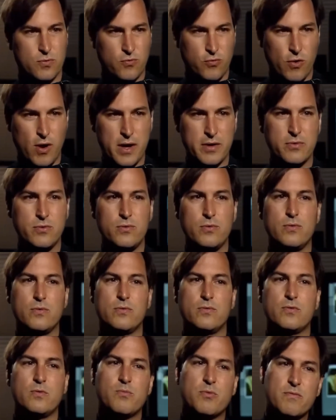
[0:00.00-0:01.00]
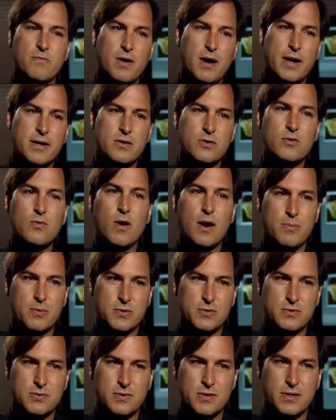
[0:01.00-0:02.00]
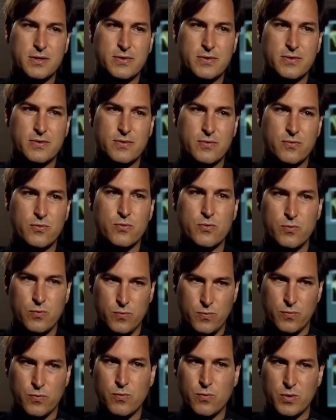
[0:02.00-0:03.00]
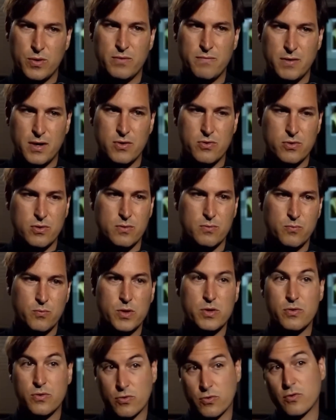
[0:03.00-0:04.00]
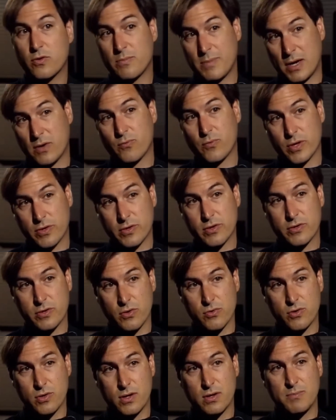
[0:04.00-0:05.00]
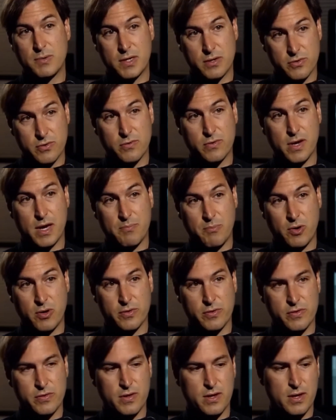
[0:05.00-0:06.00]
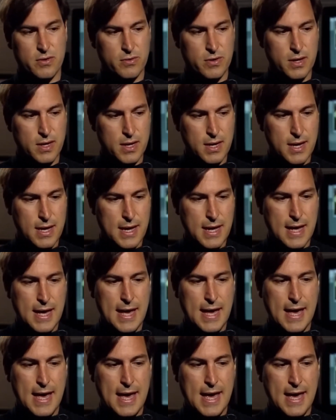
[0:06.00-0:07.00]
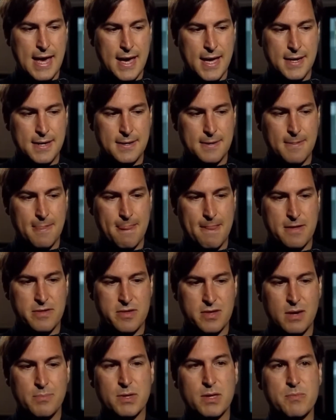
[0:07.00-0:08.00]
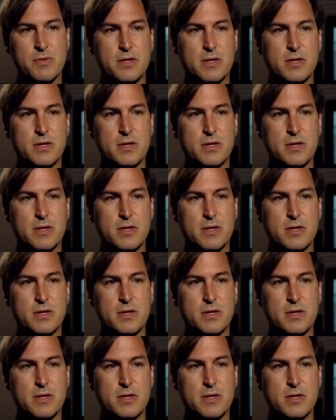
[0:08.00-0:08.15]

try to, to provide new opportunities through, through innovation with a certain amount of risk associated because they're not part of the standard. And some of them